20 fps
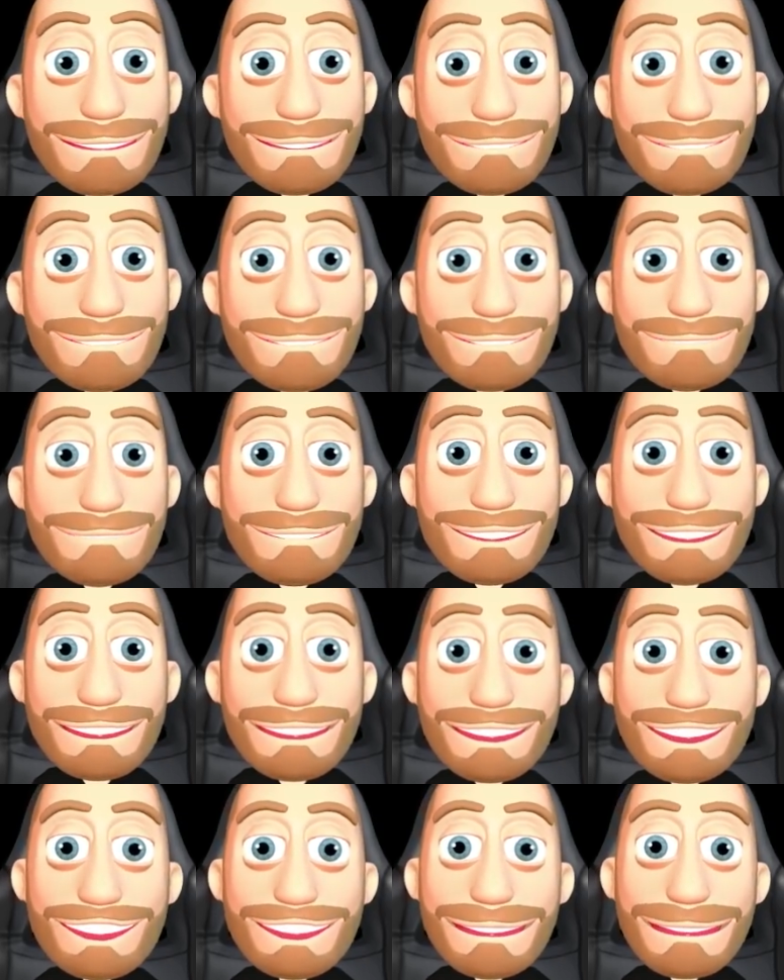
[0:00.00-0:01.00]
it's hard to
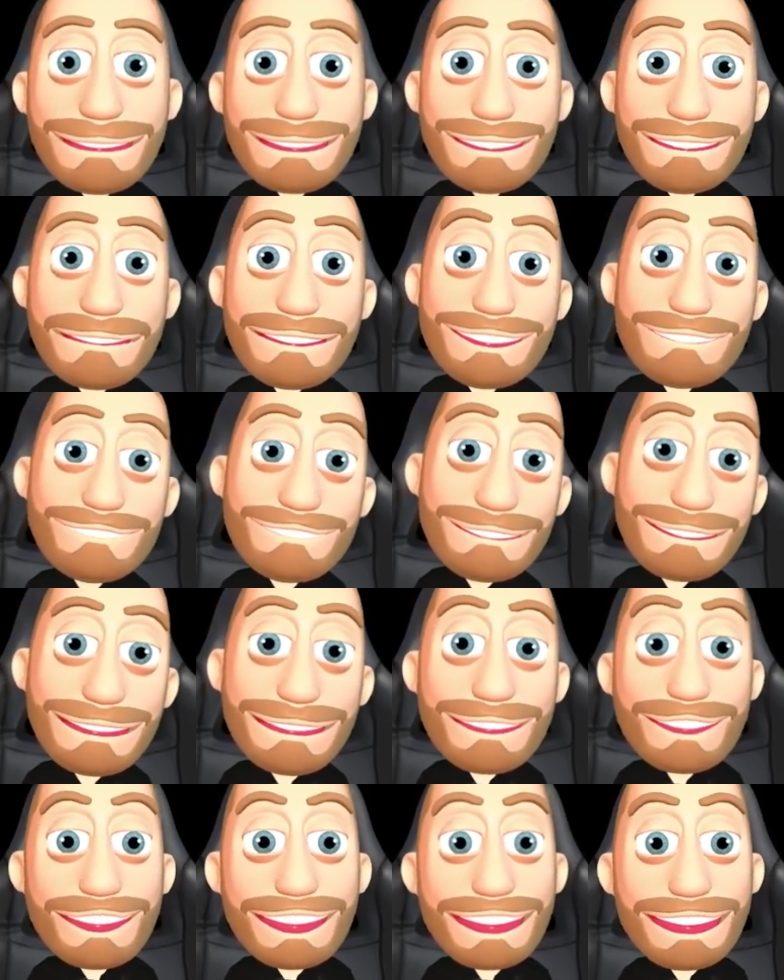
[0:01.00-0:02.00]
not say
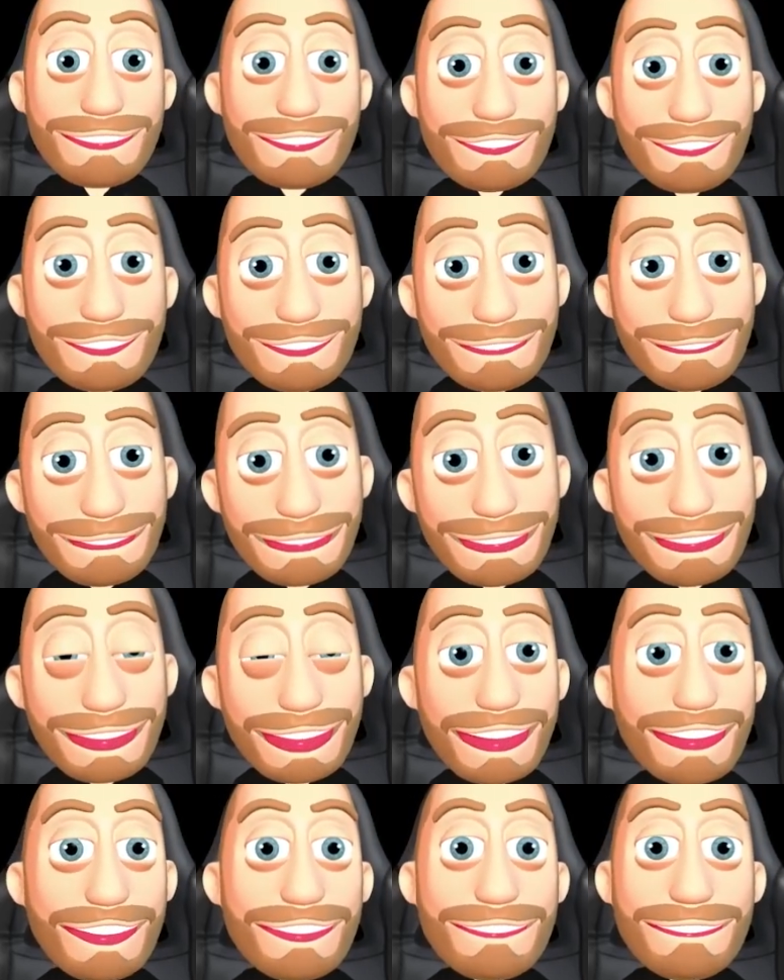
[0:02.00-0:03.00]
potential and not, and
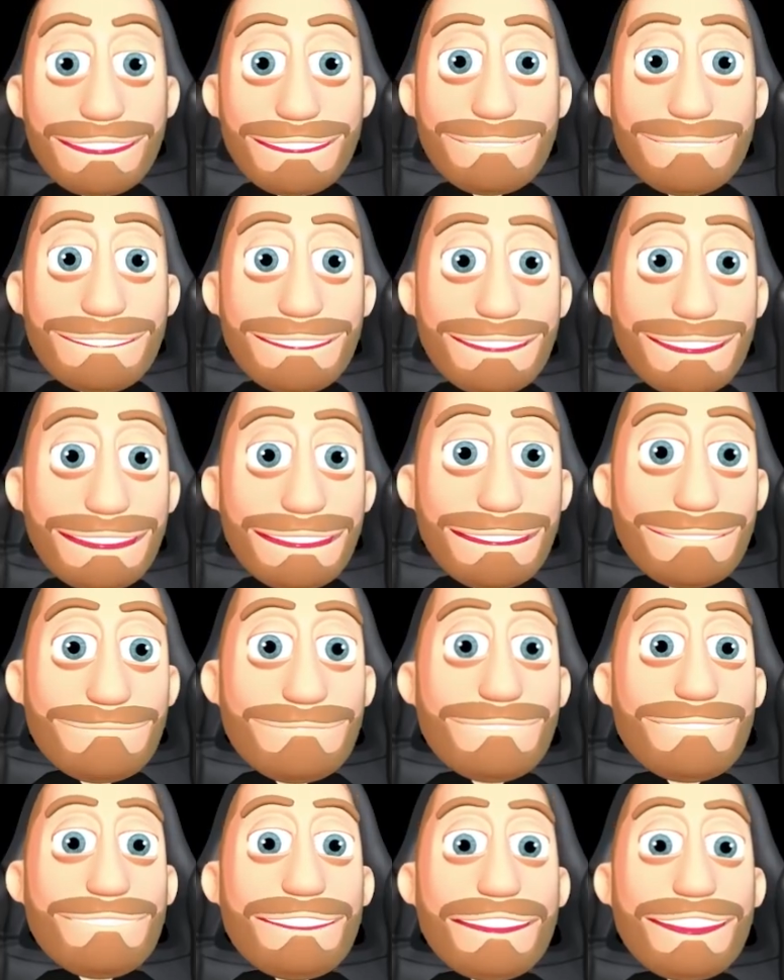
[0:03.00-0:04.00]
we'll get into that in a
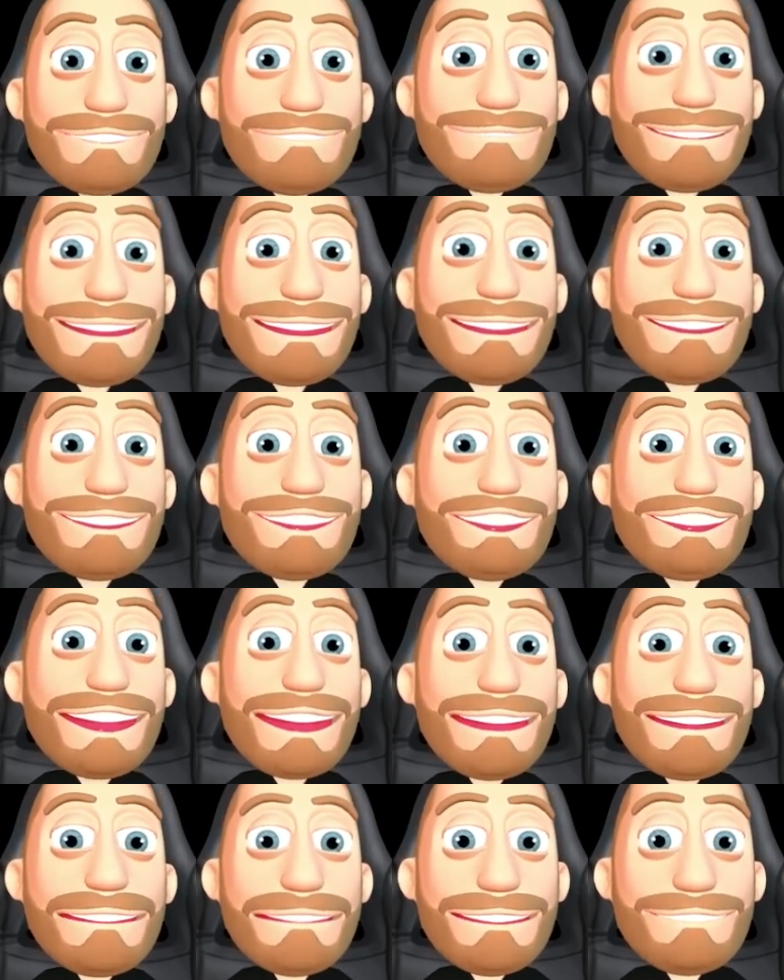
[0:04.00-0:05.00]
little bit here.
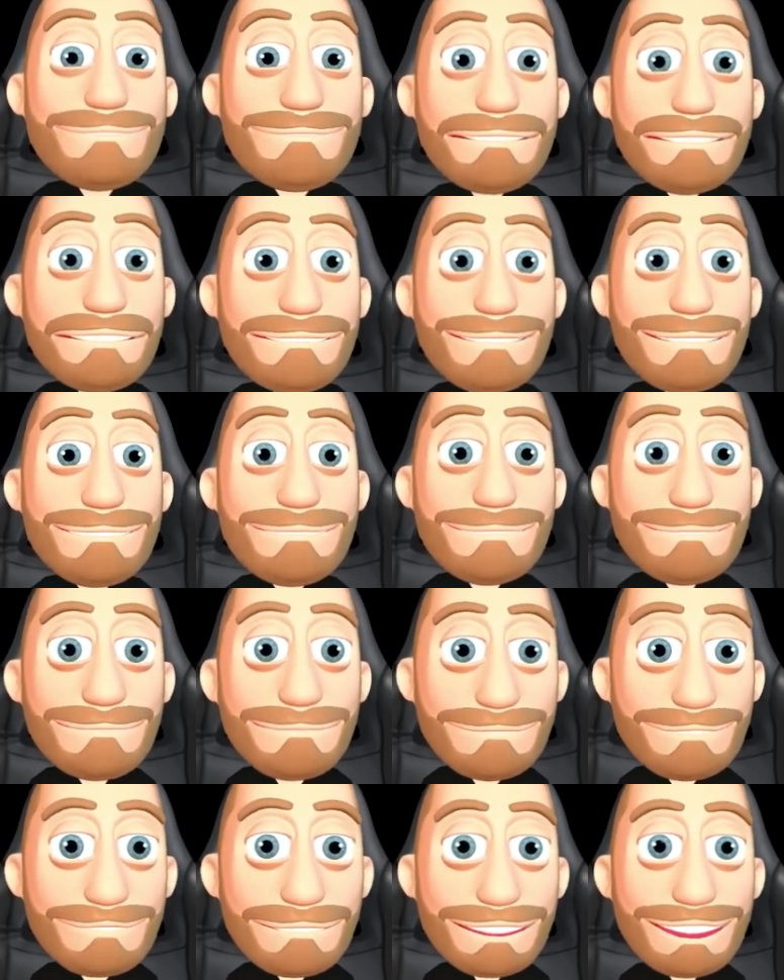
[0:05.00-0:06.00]
But if you
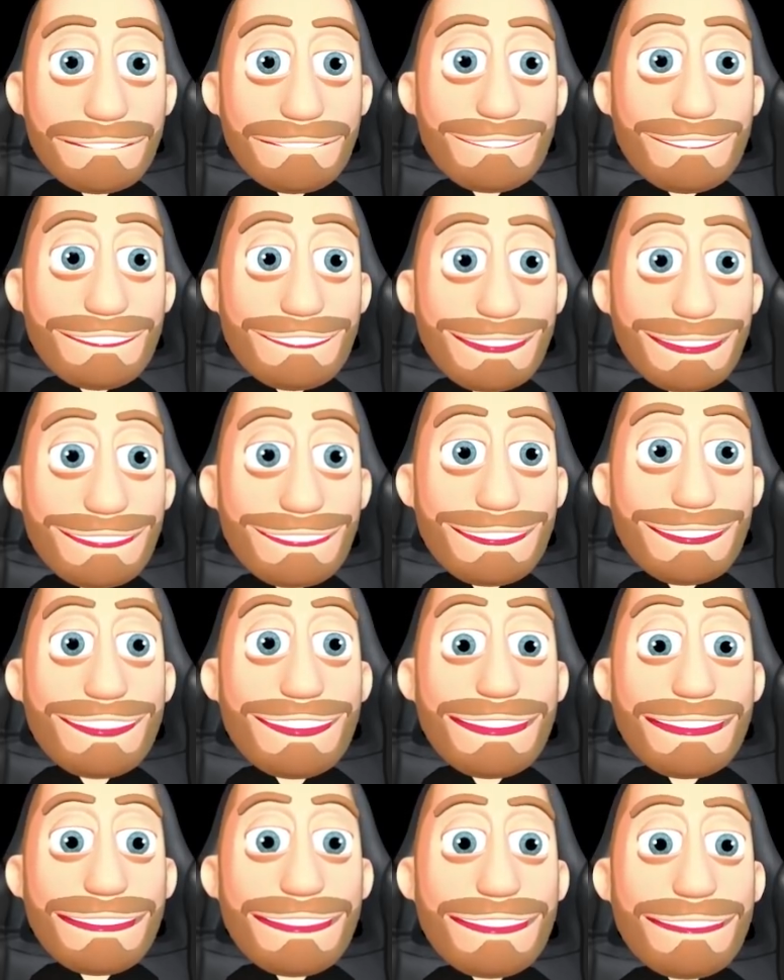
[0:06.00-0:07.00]
remember,
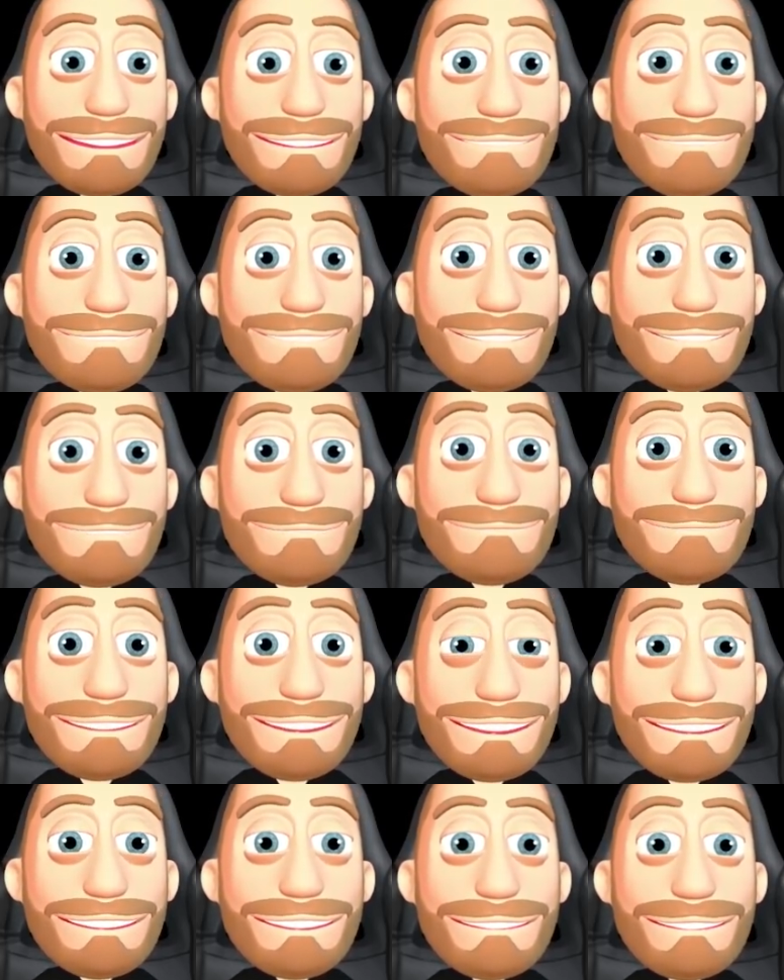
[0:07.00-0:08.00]
IL is
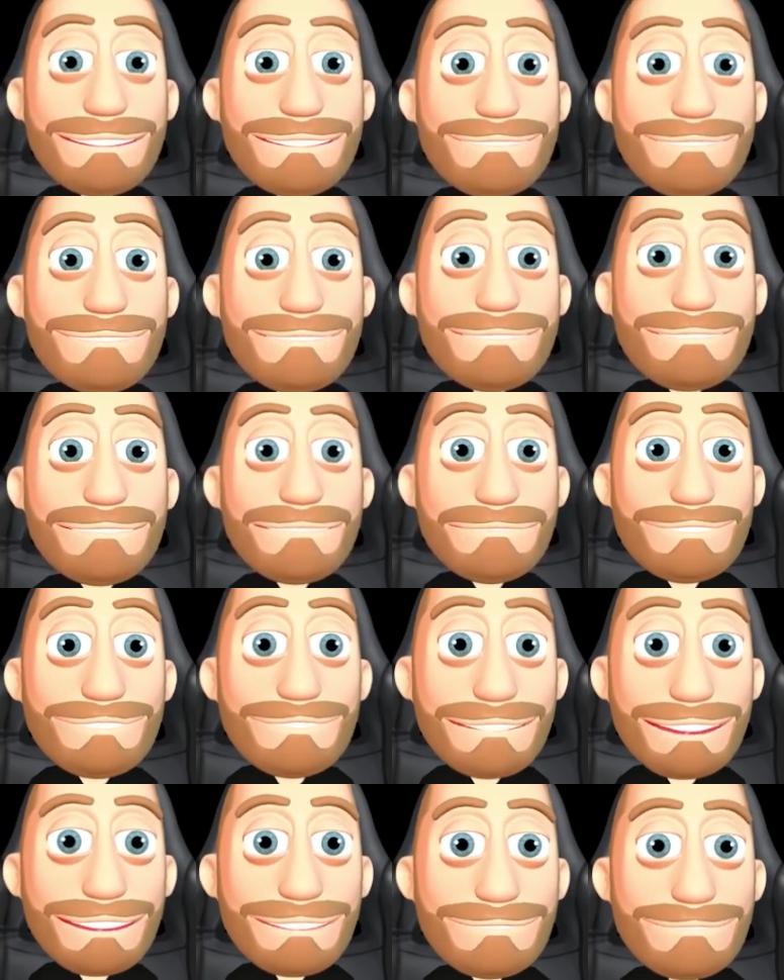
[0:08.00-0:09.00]

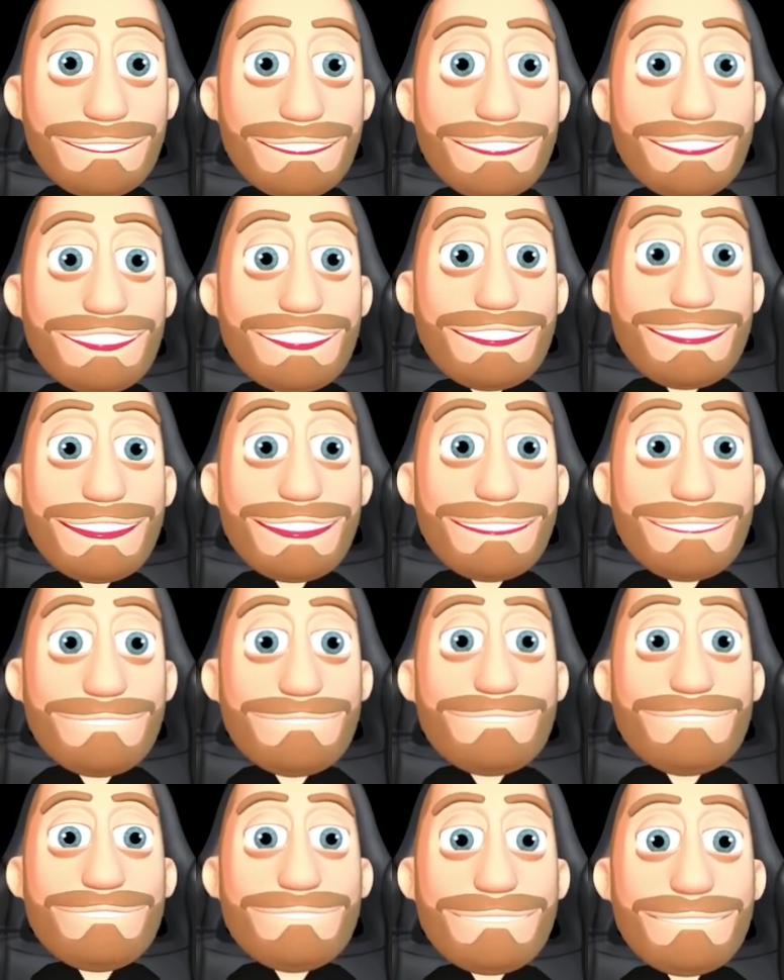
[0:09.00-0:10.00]
momentary if
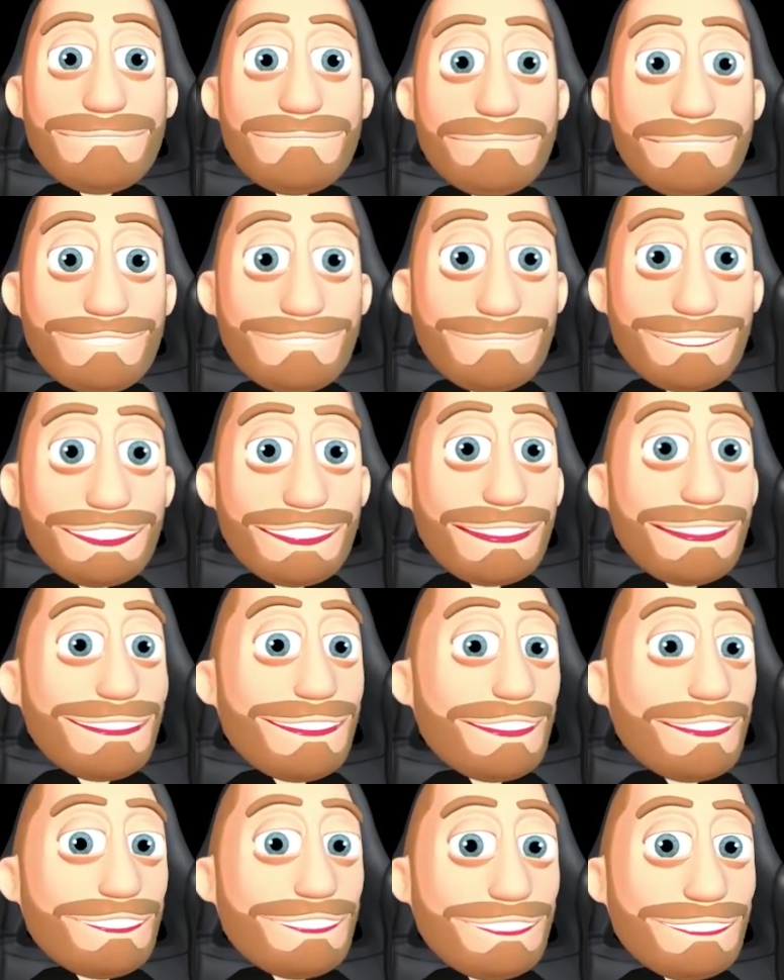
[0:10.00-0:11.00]
market
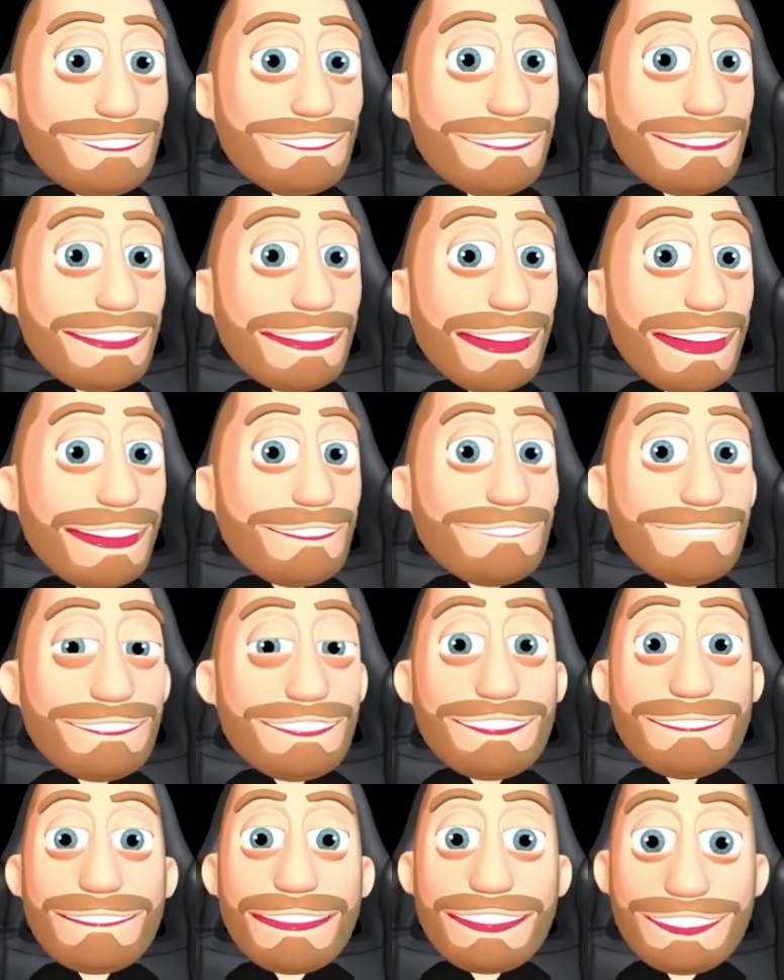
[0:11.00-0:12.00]
conditions are
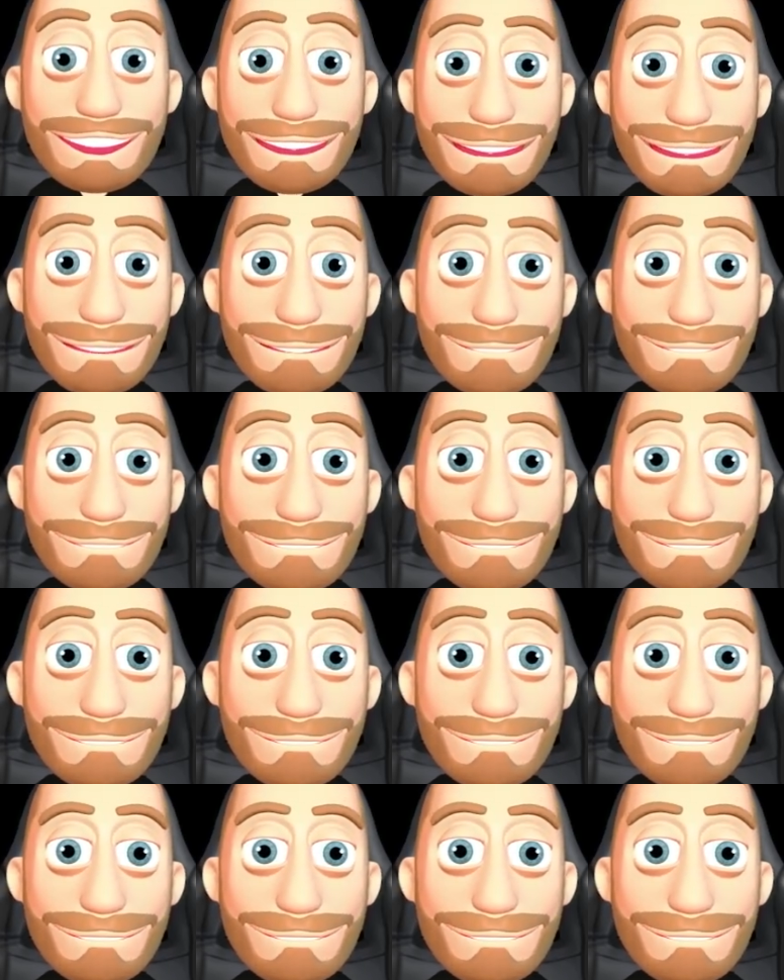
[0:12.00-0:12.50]
changed.